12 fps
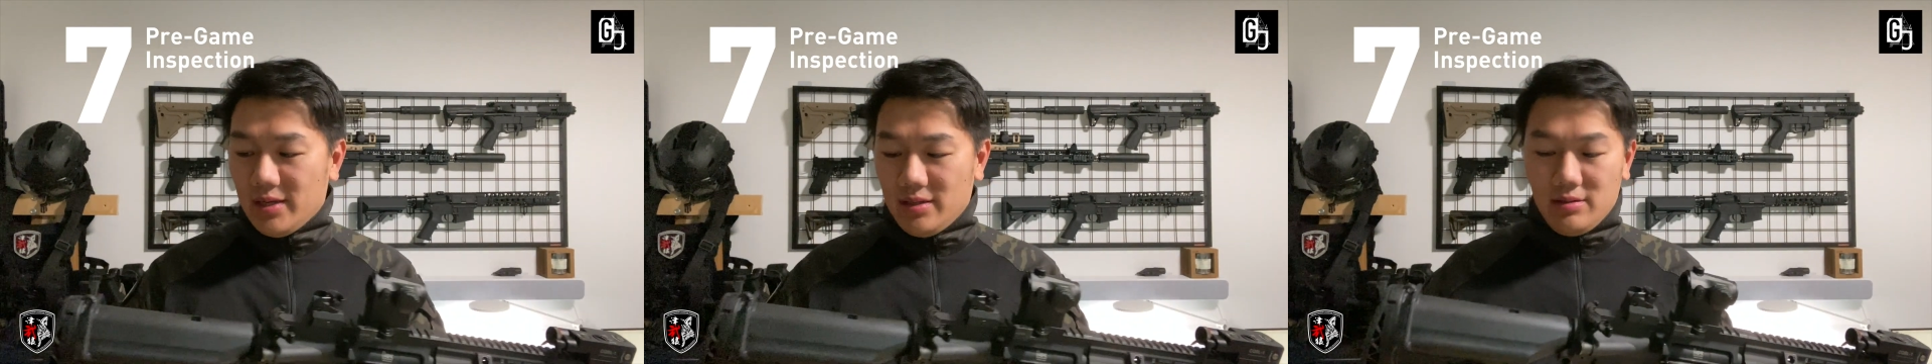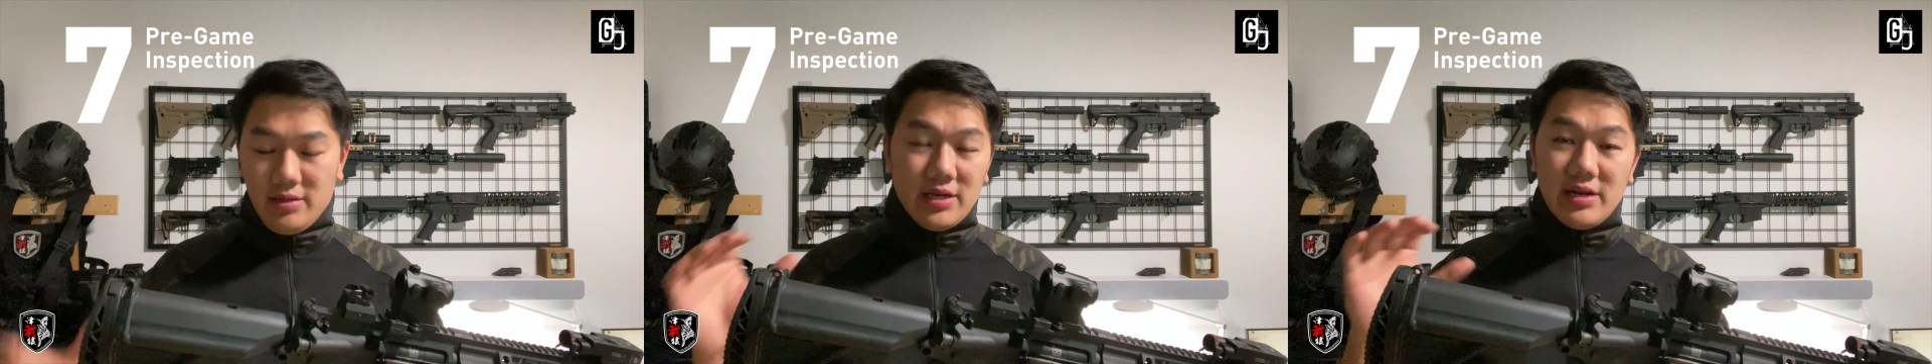You
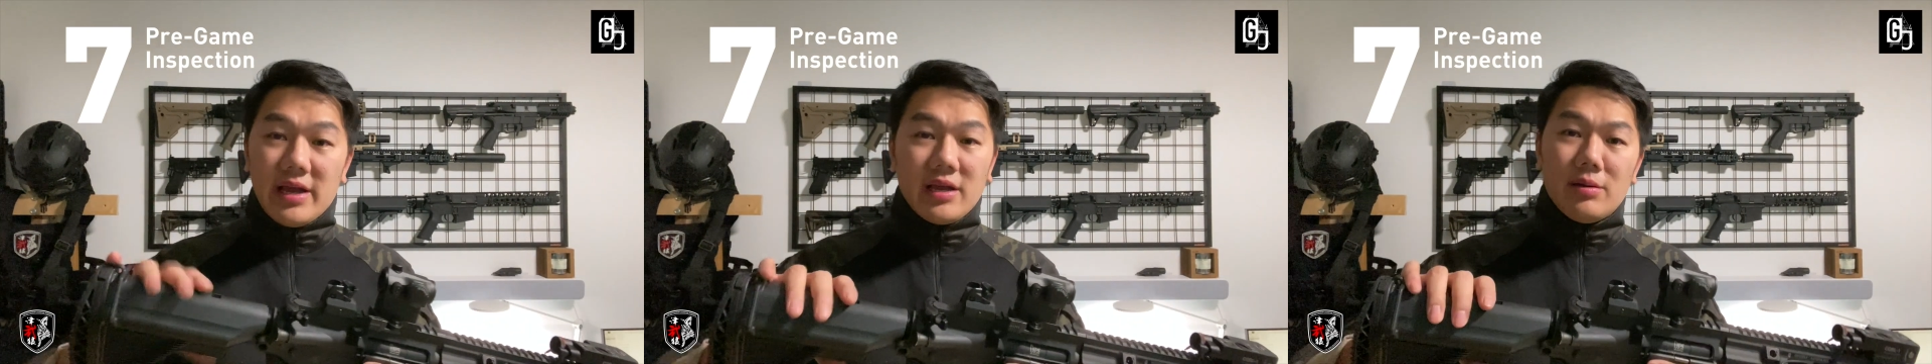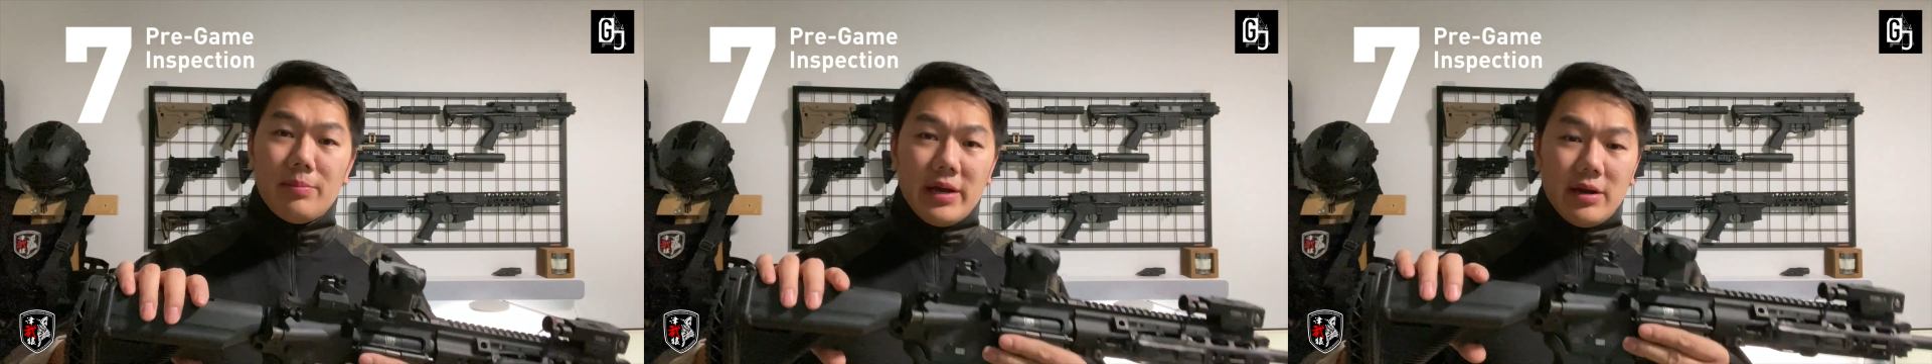know, connect
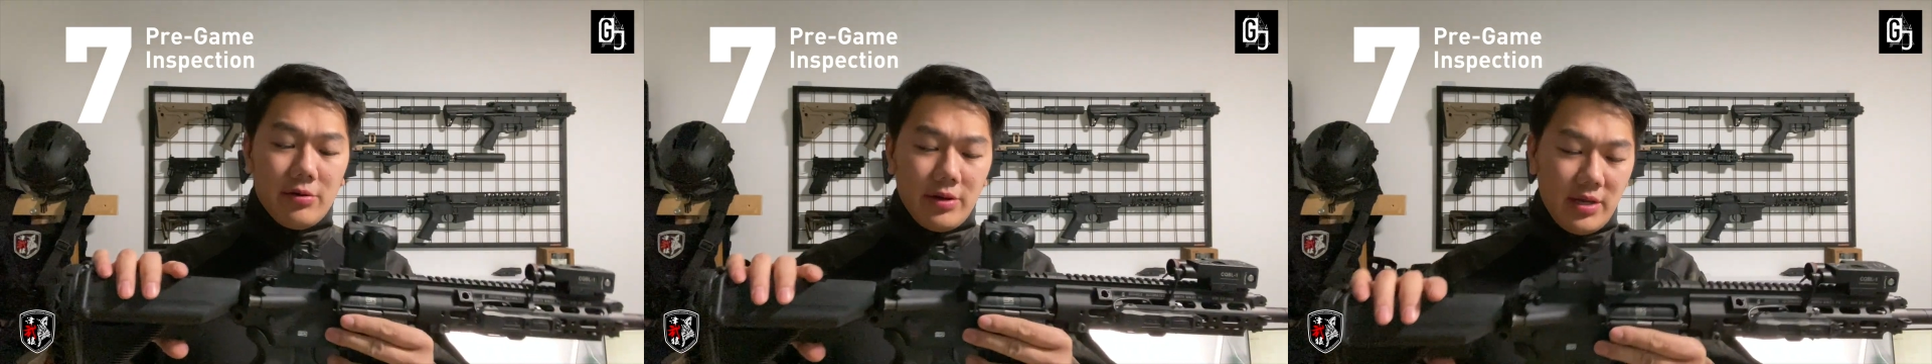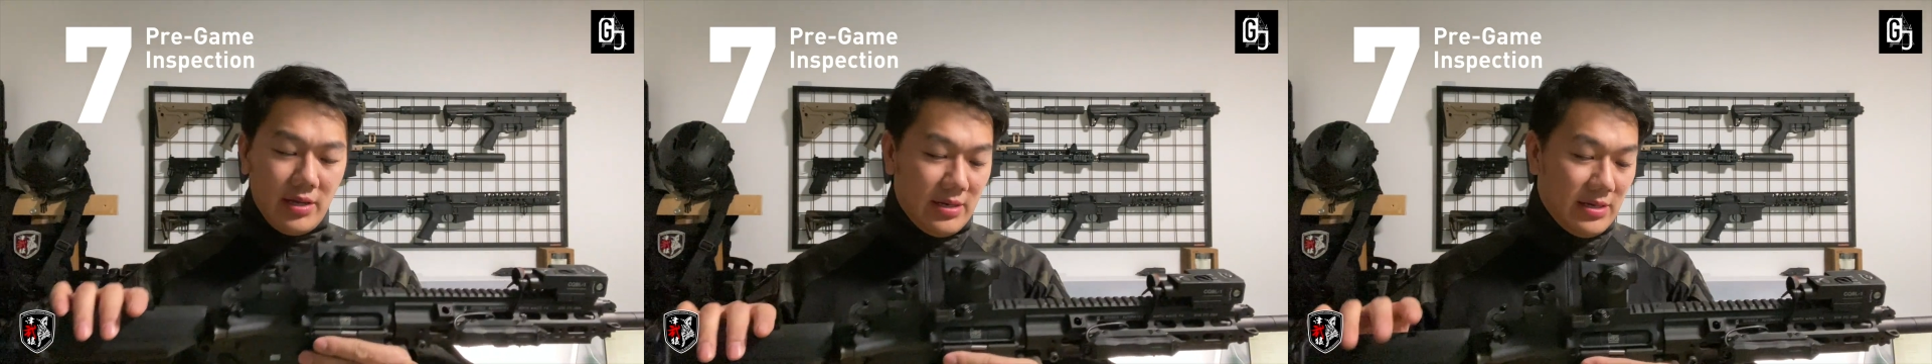the
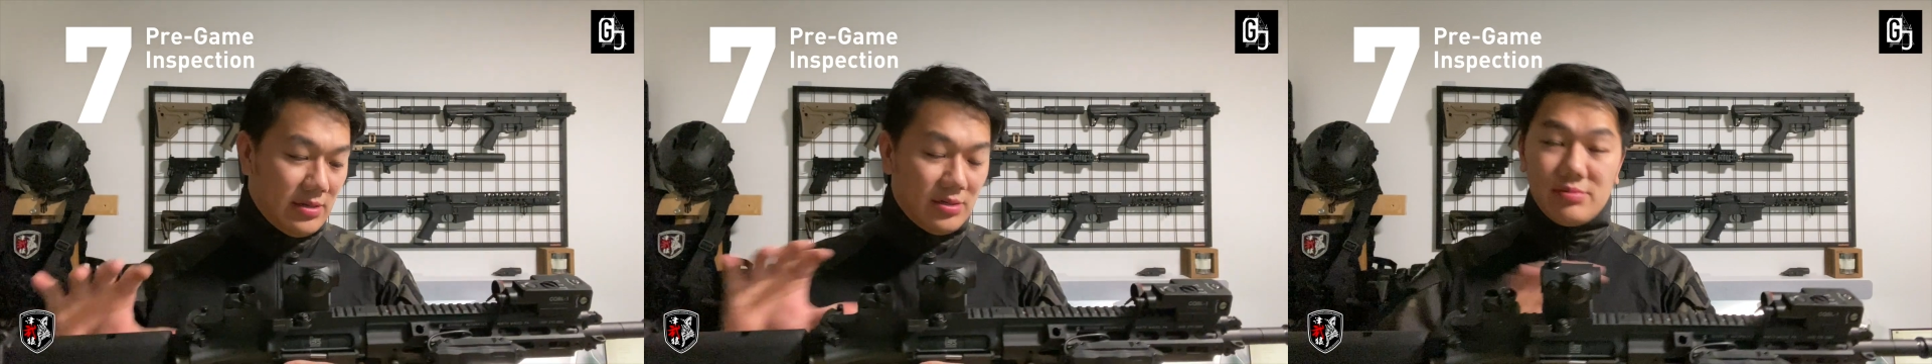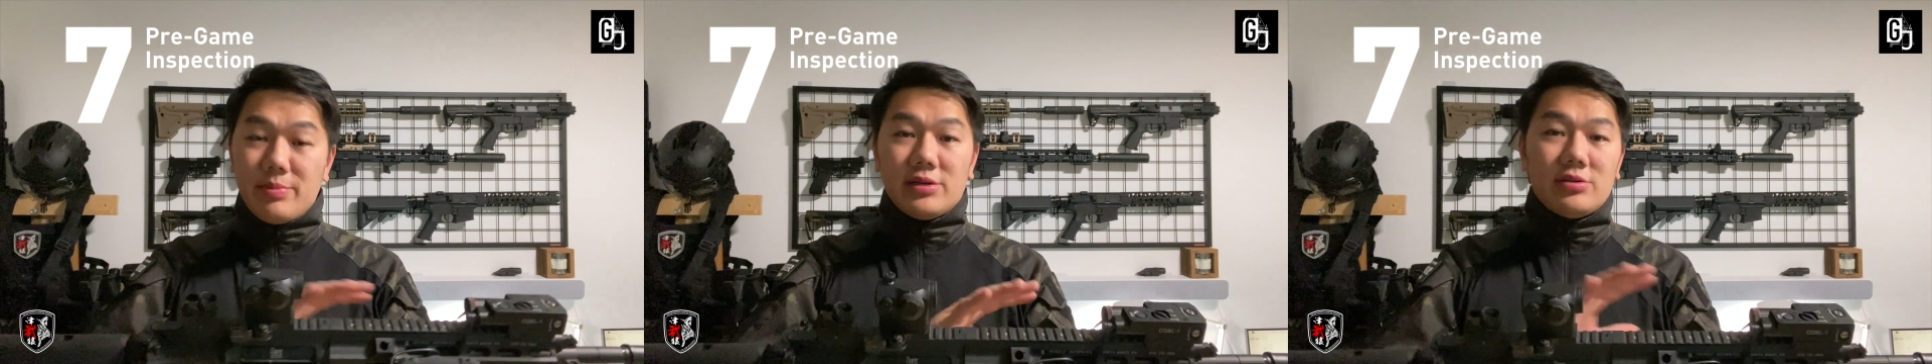battery and then
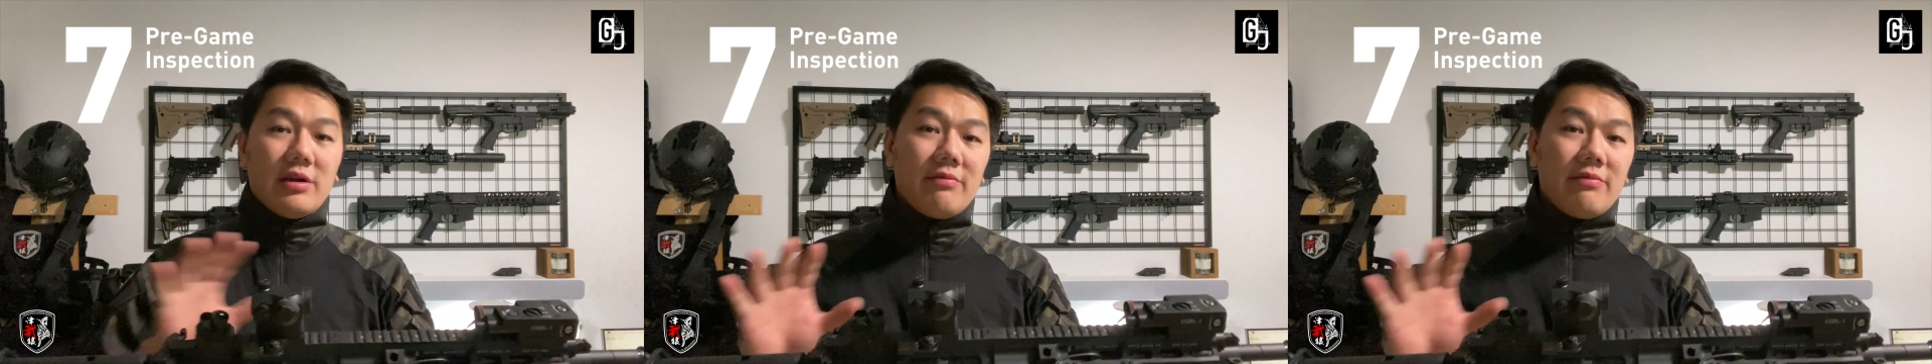just make sure